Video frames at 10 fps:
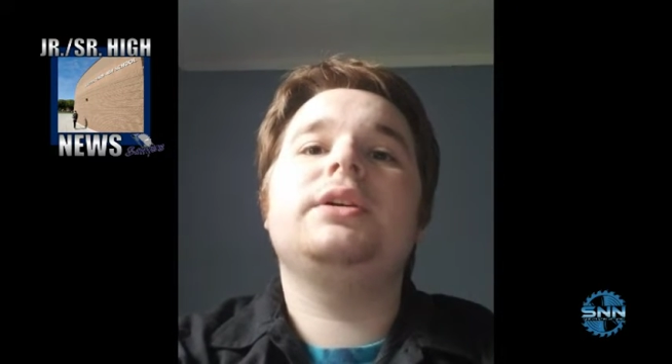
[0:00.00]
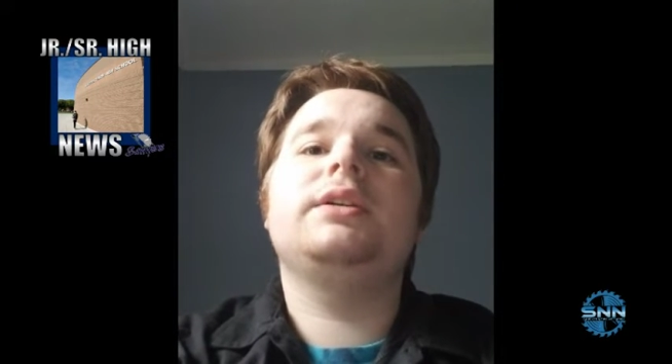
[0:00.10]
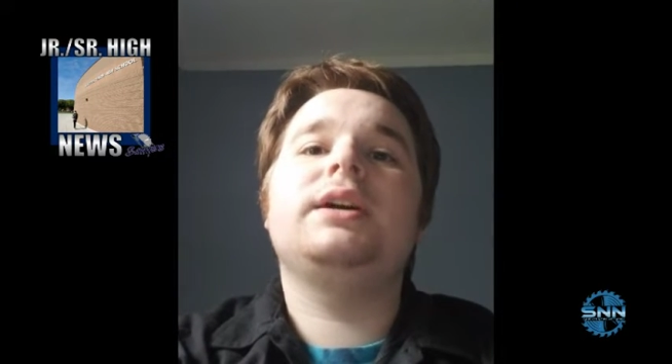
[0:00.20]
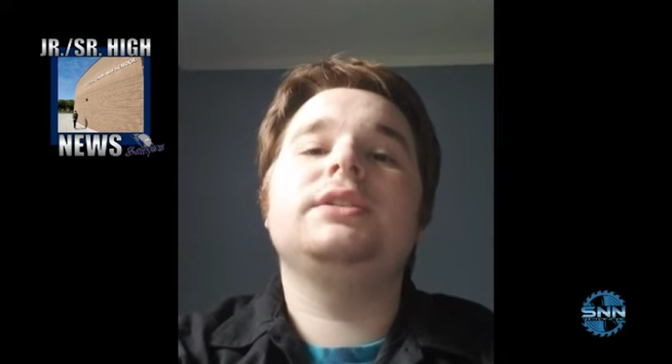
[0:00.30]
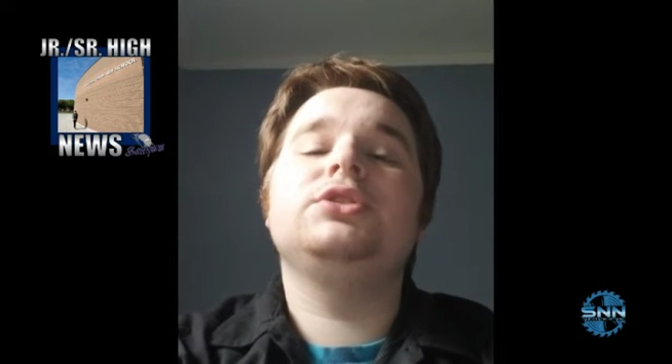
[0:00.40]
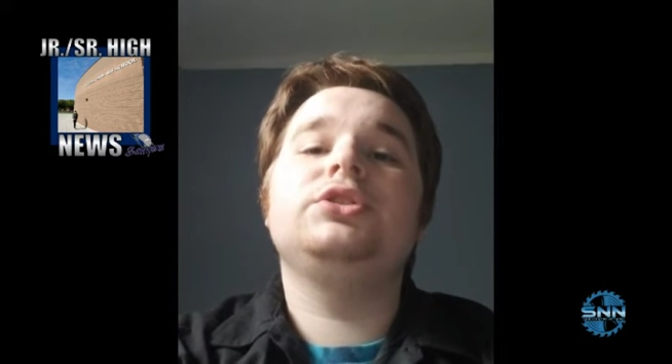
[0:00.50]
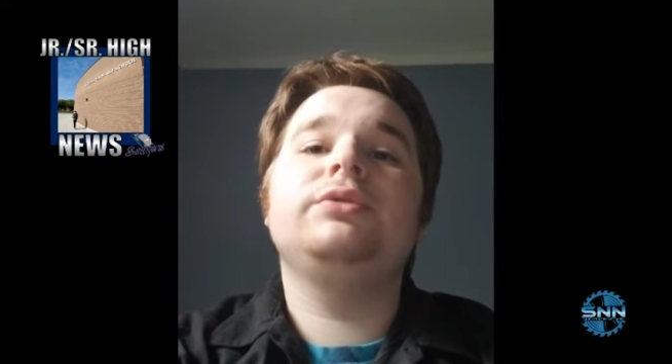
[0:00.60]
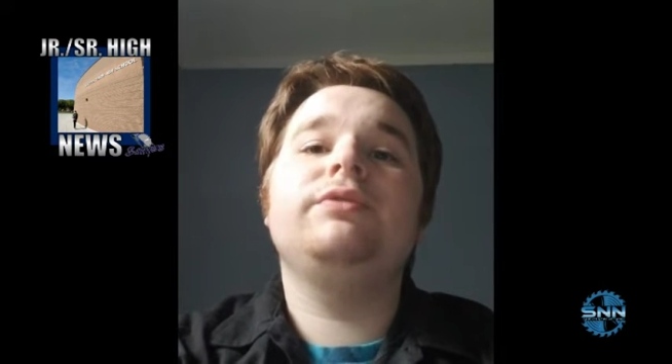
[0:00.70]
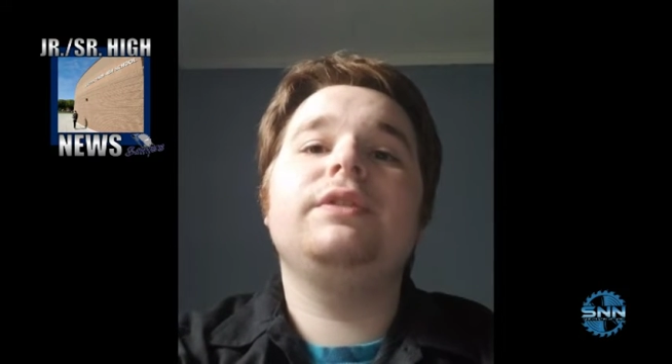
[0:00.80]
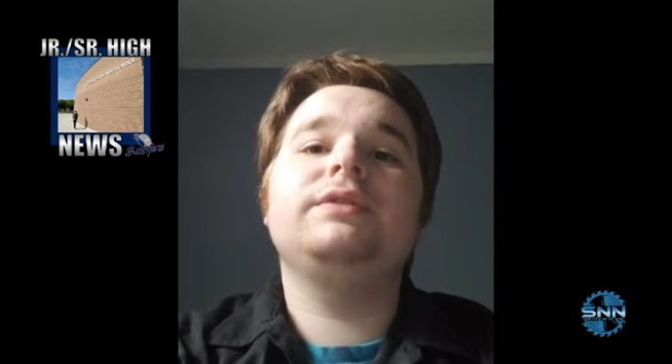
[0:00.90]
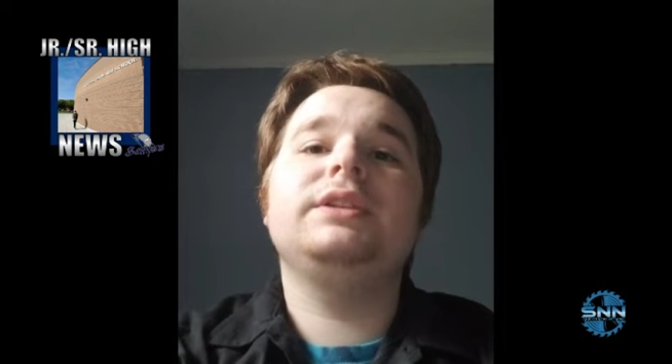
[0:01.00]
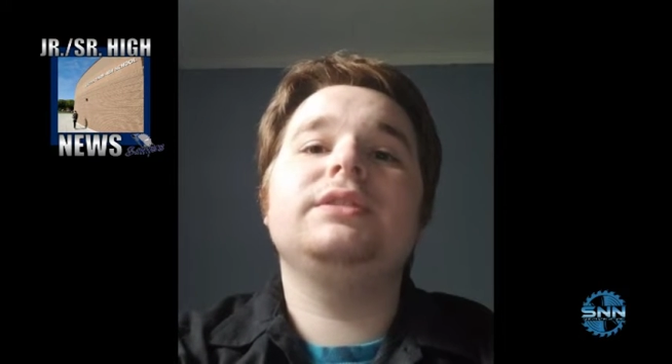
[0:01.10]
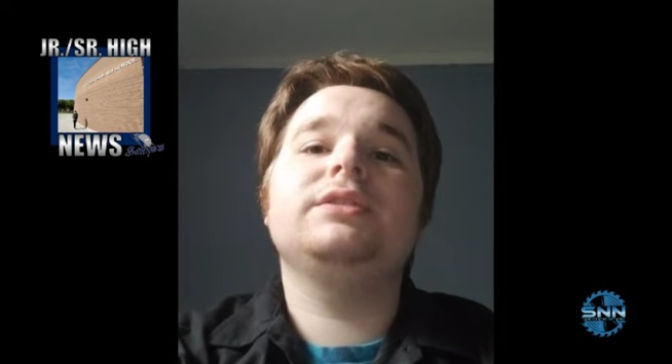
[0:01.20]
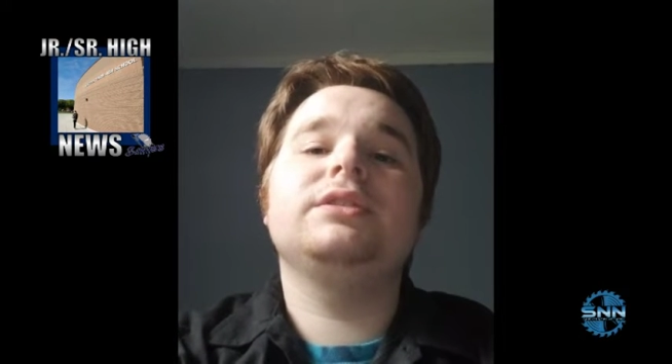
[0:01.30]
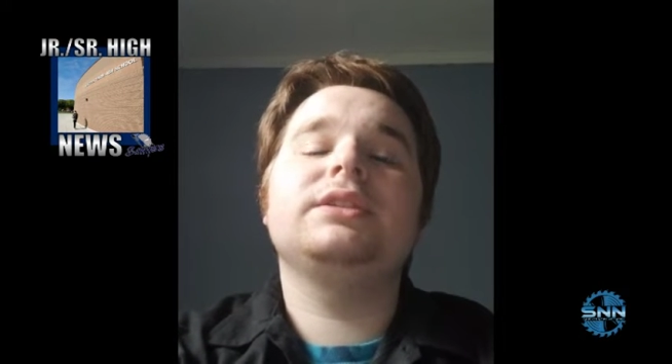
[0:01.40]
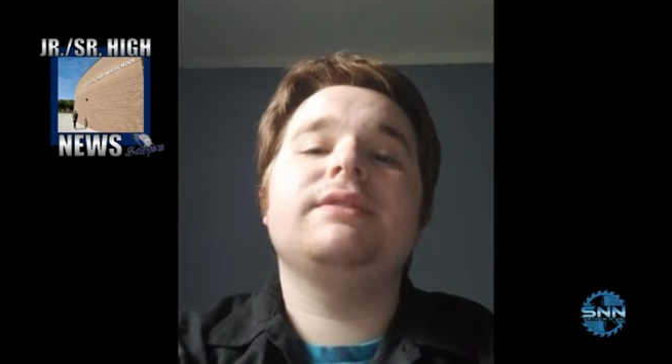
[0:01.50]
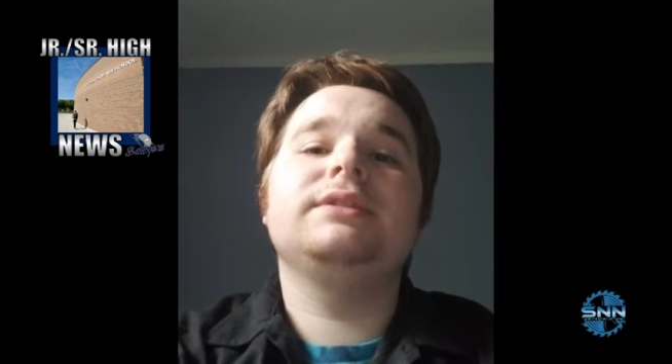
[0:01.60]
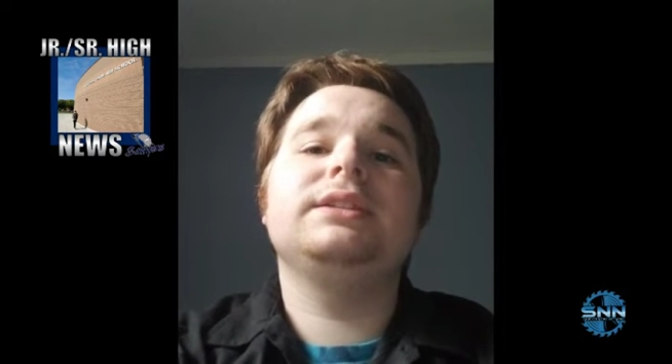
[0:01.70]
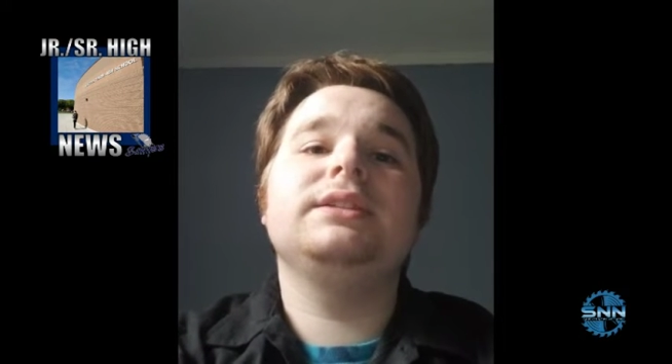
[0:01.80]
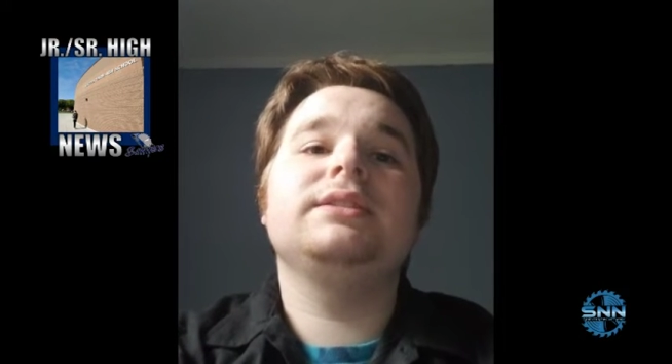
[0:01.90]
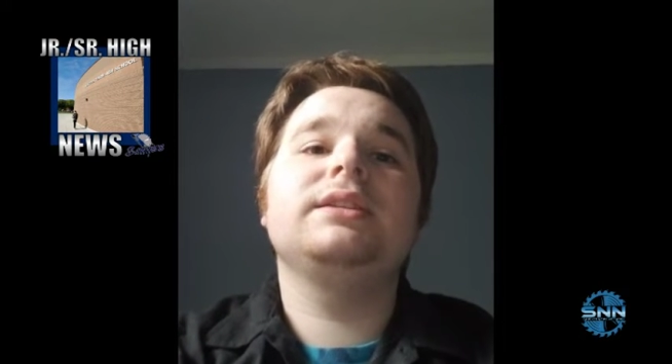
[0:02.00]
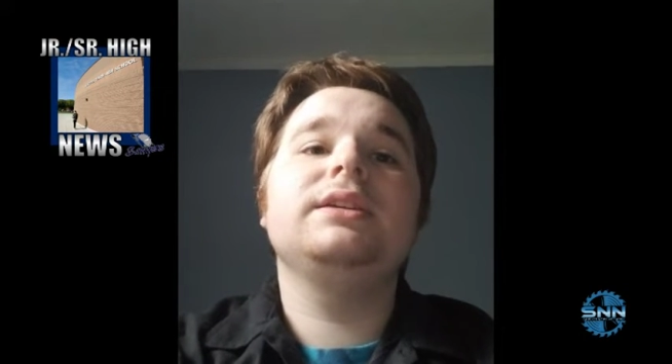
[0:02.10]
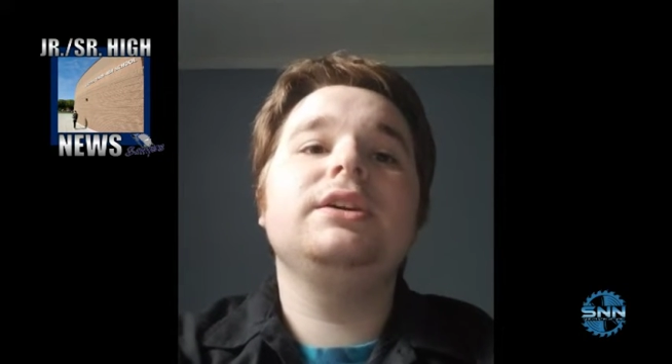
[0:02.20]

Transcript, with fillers: on June 15th to 17th.